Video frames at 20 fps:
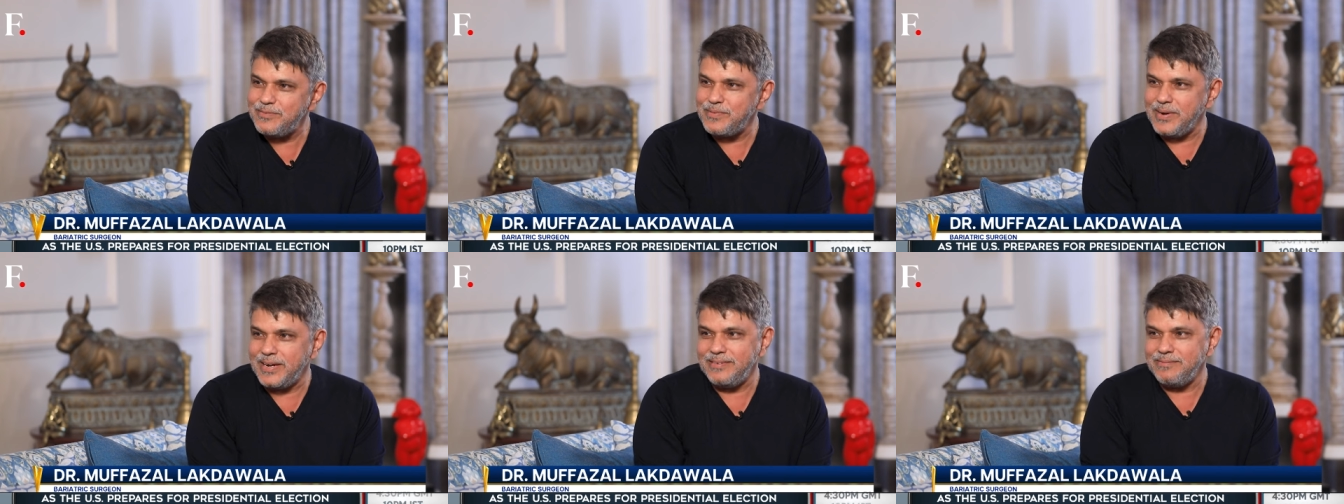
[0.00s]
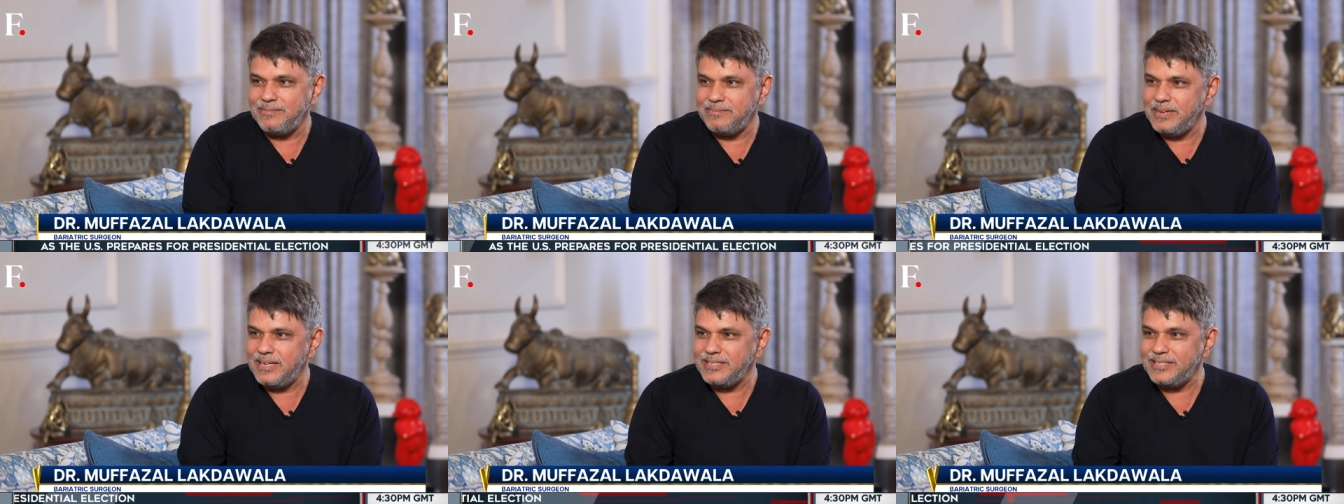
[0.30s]

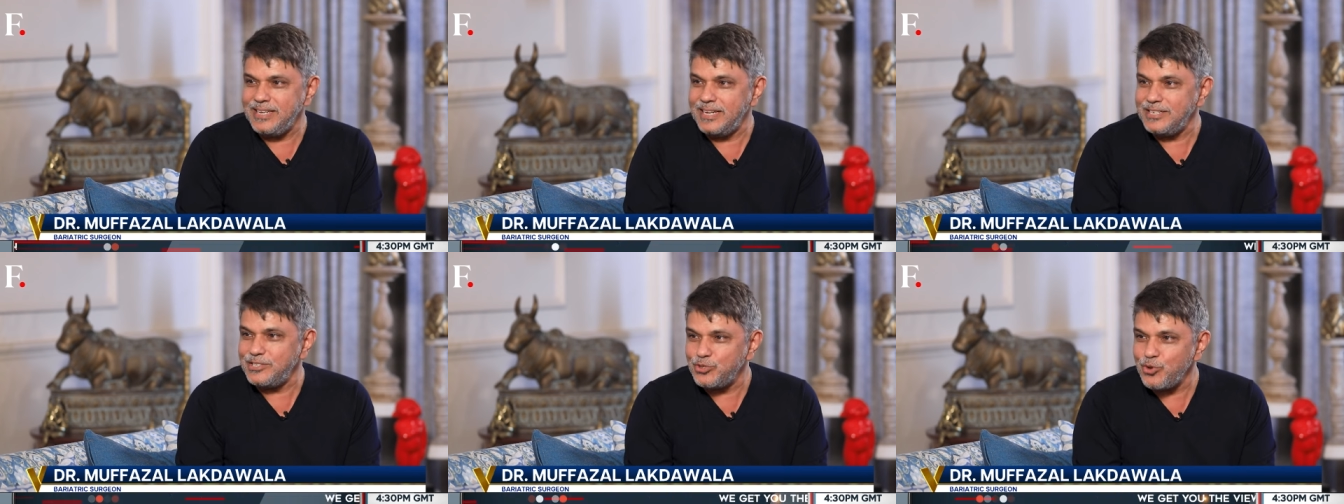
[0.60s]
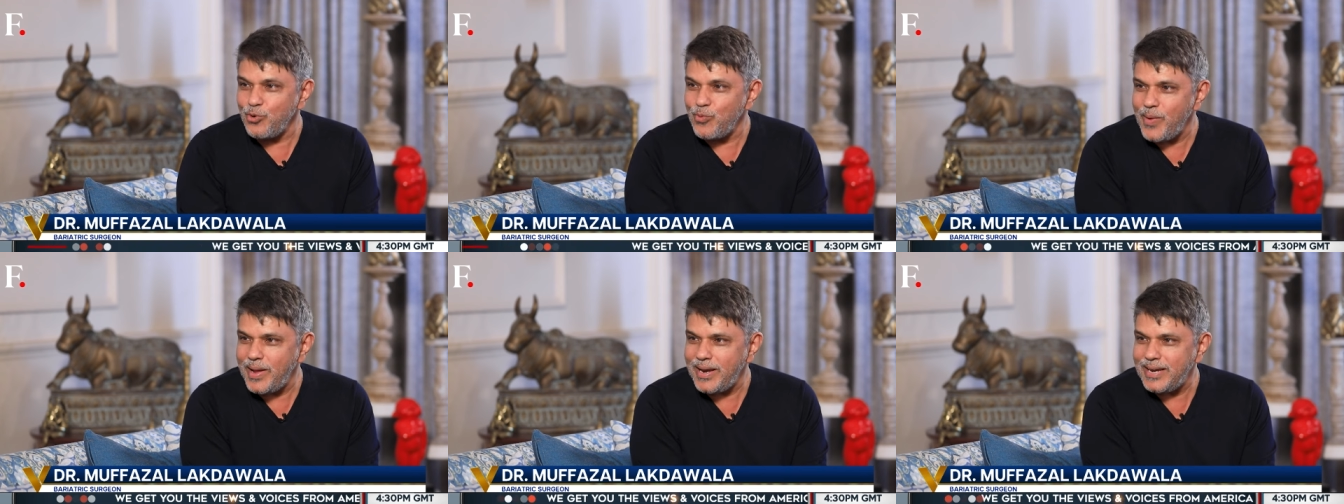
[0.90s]
one has done
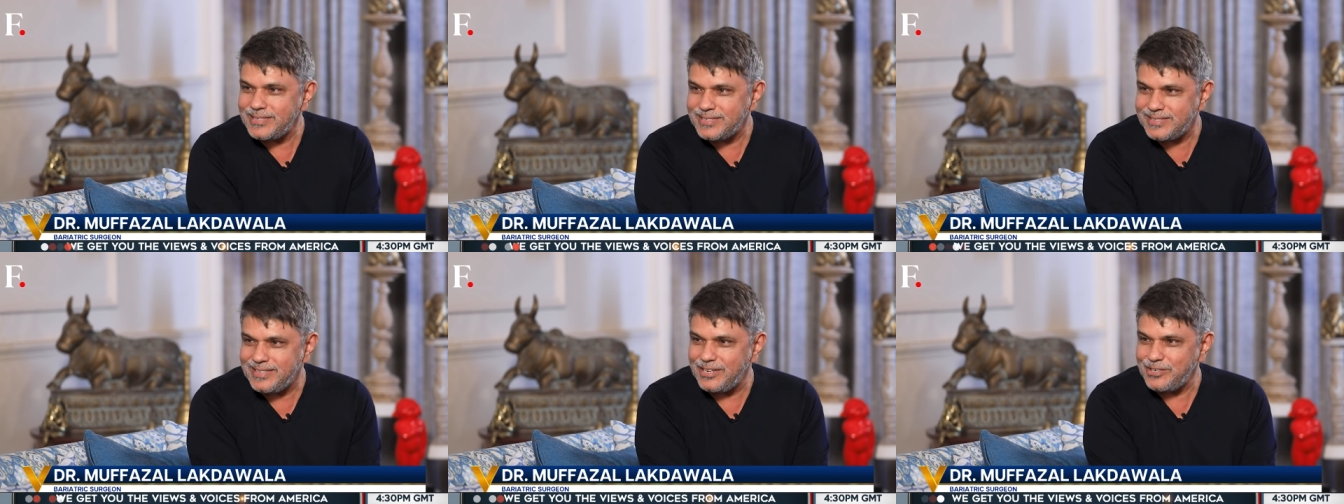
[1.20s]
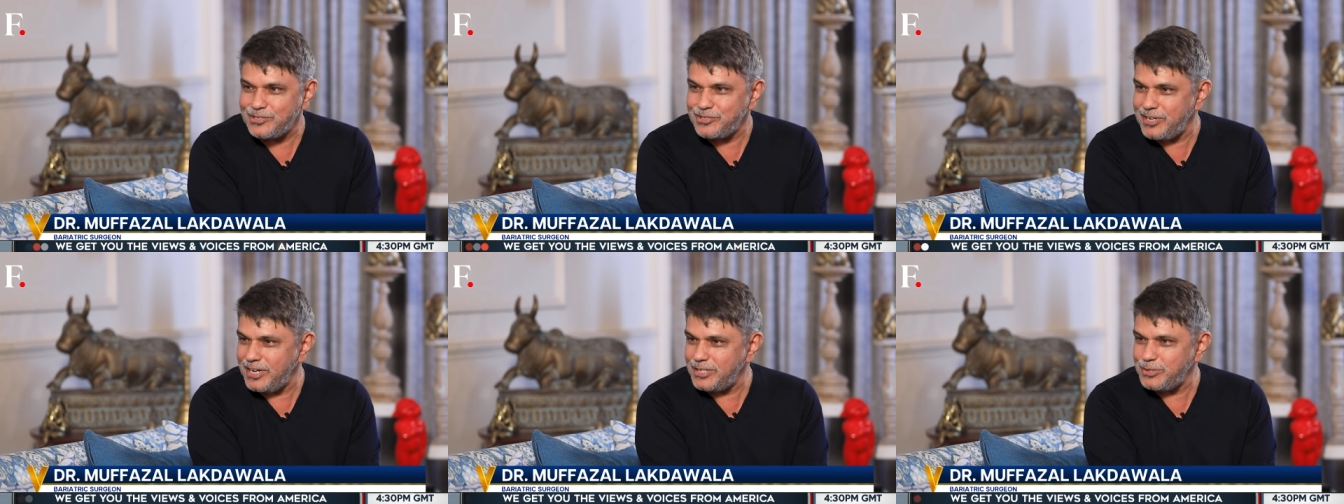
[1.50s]
so well as
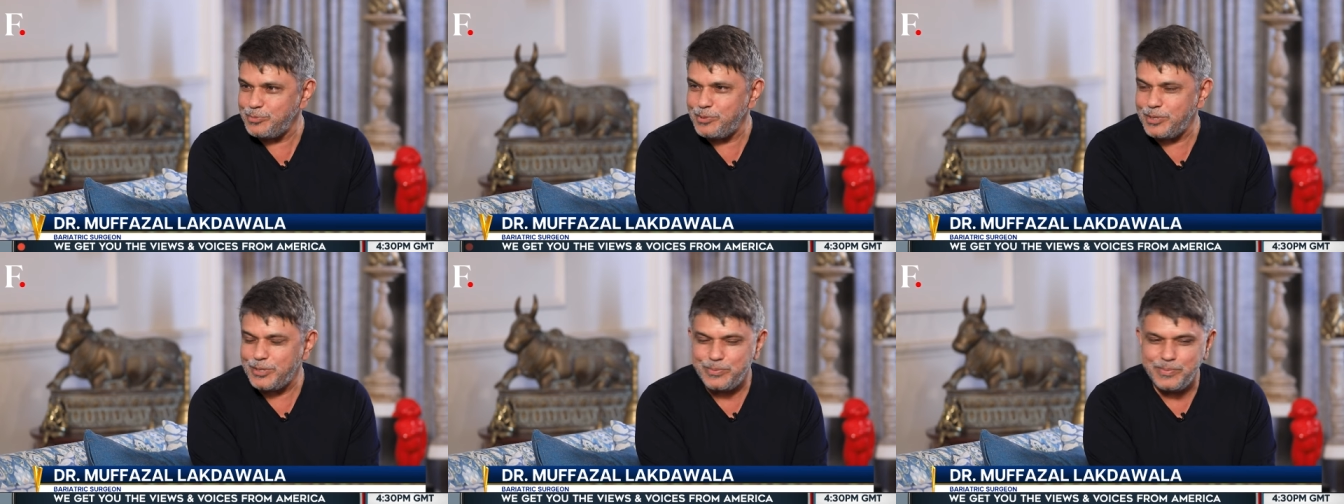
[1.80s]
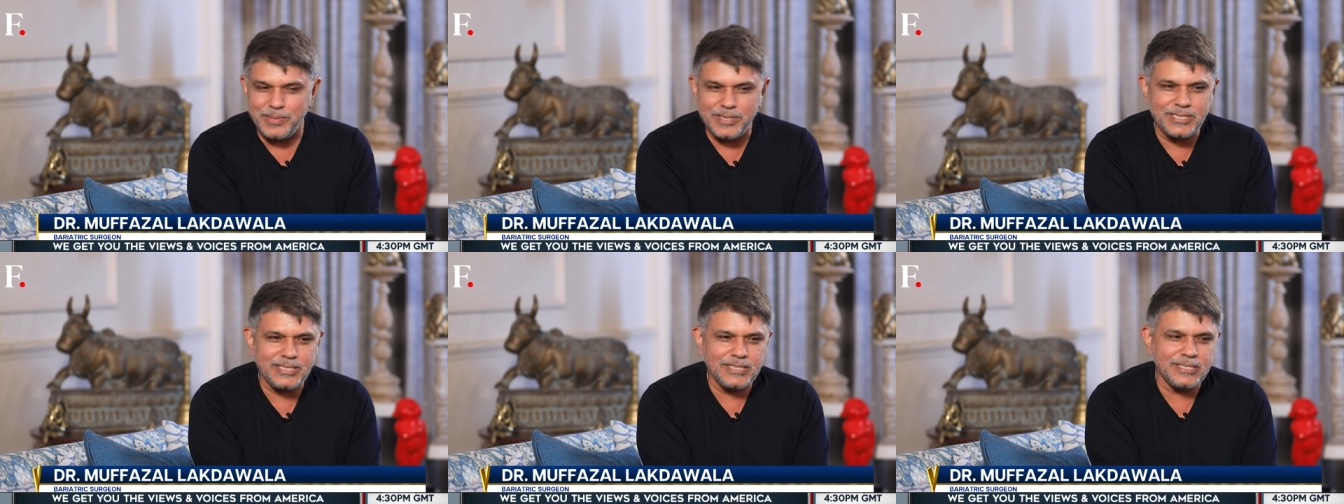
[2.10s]
the transport
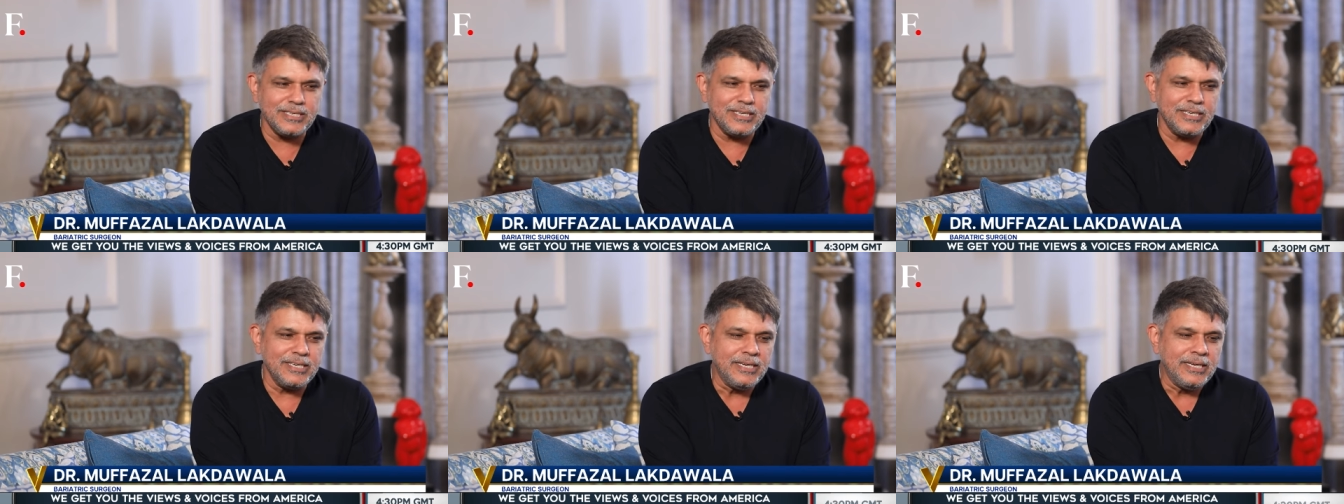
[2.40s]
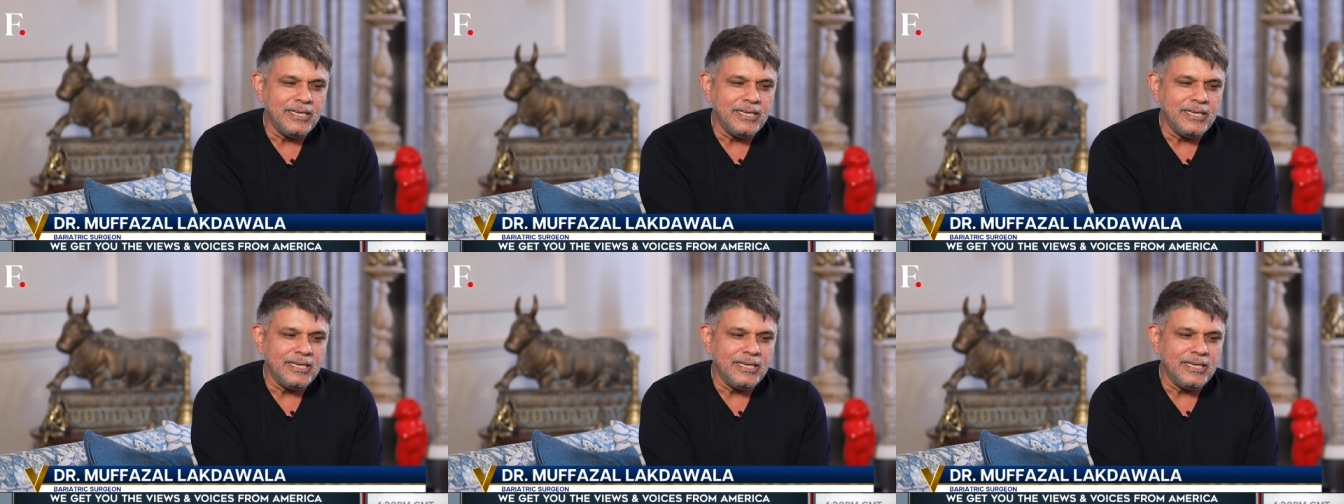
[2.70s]
minister.